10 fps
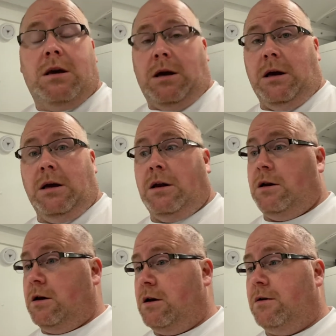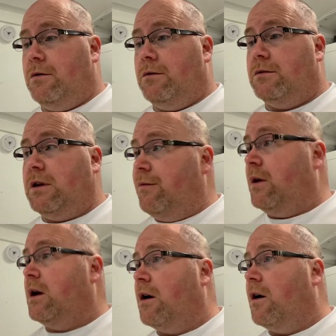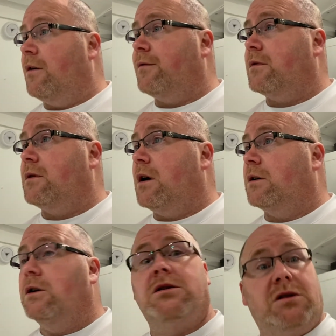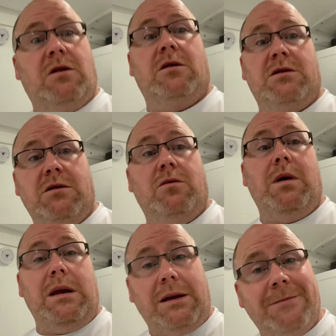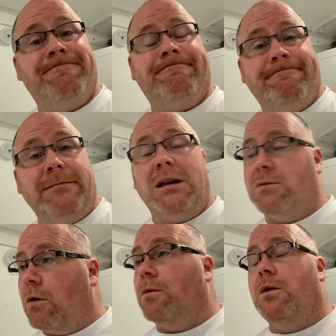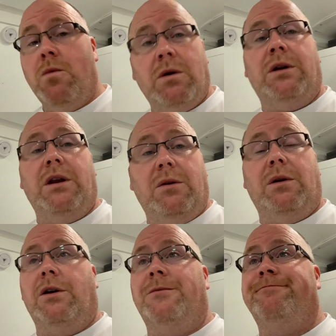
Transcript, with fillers: And see if we can get off a good start to the week. That's what we want to do here.